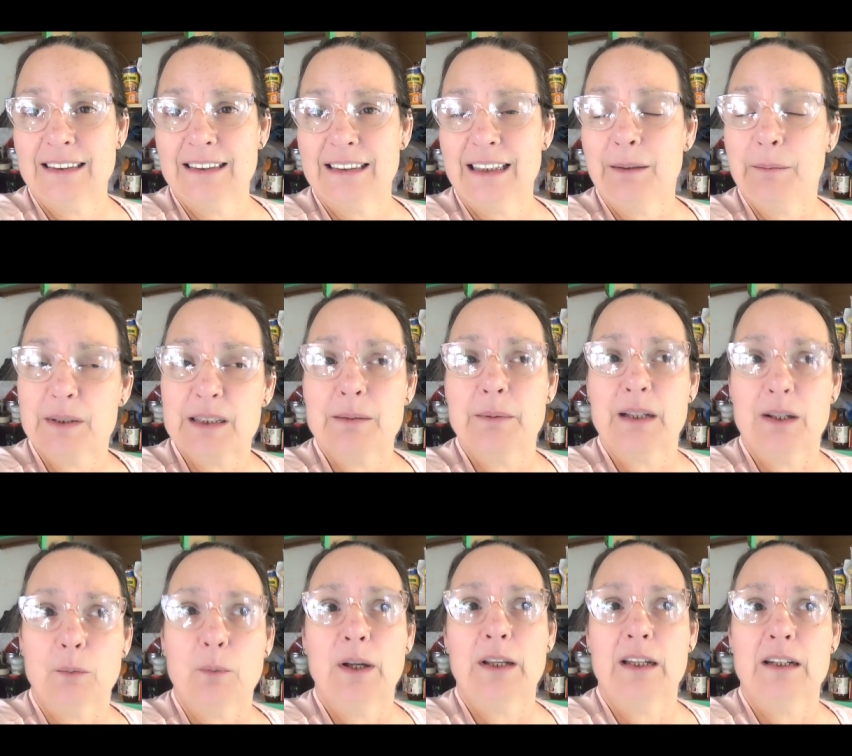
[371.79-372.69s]
seems to be
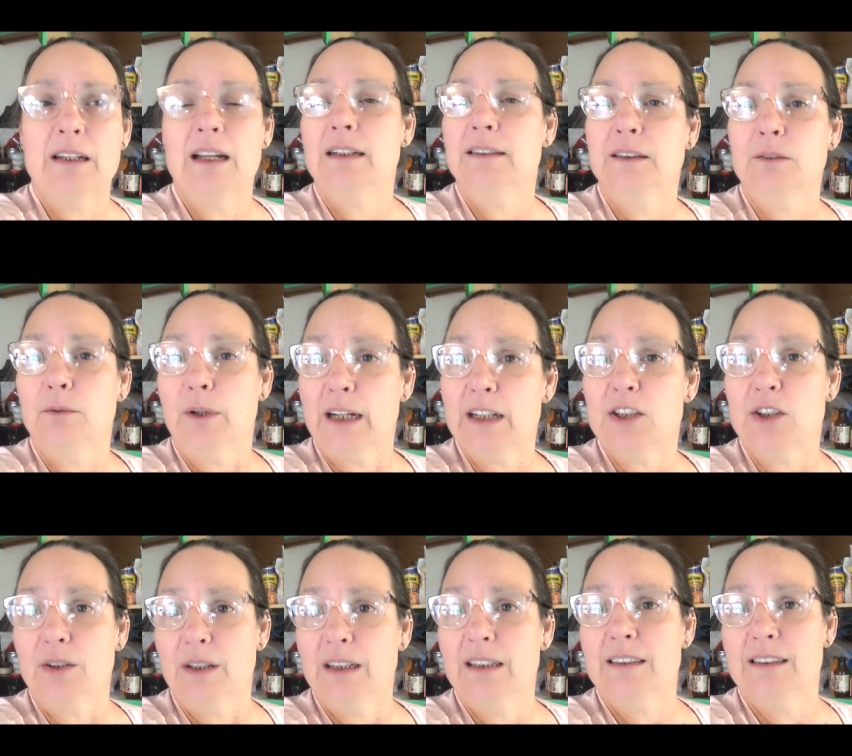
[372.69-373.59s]
the one that doesn't raise
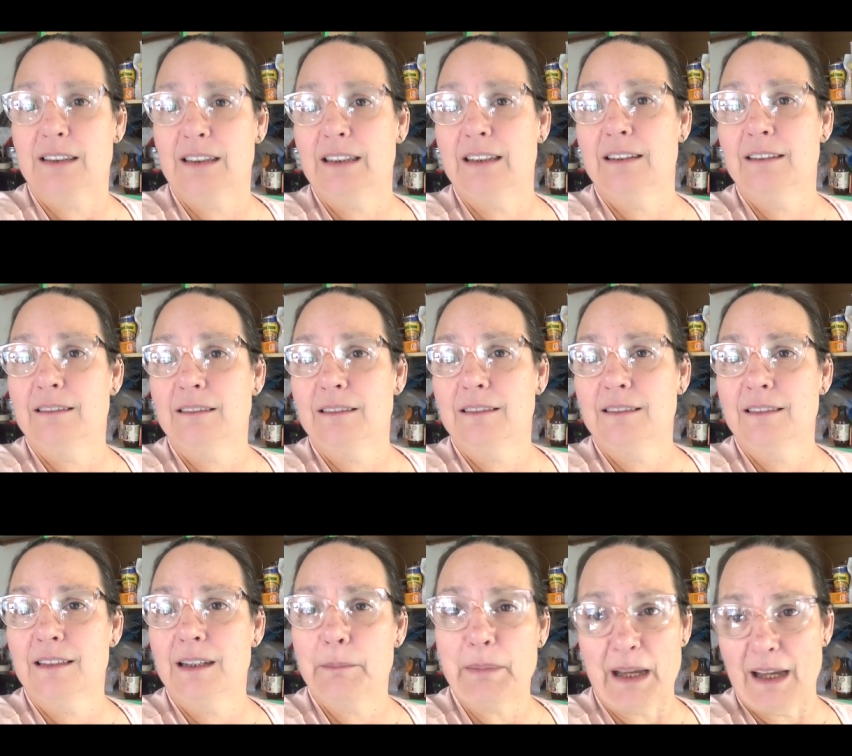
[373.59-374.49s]
your insulin
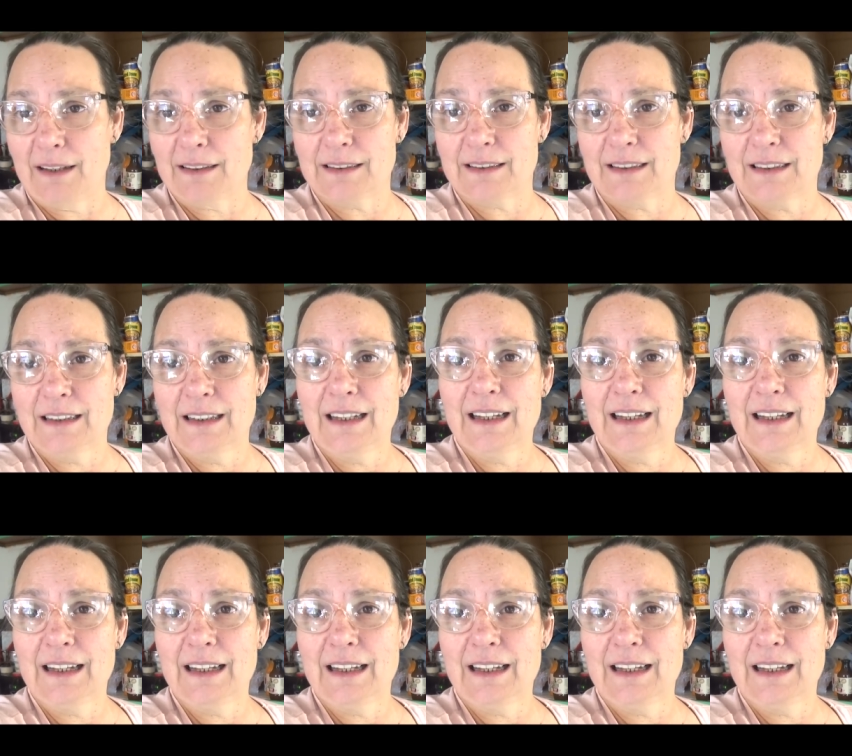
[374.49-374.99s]
the best.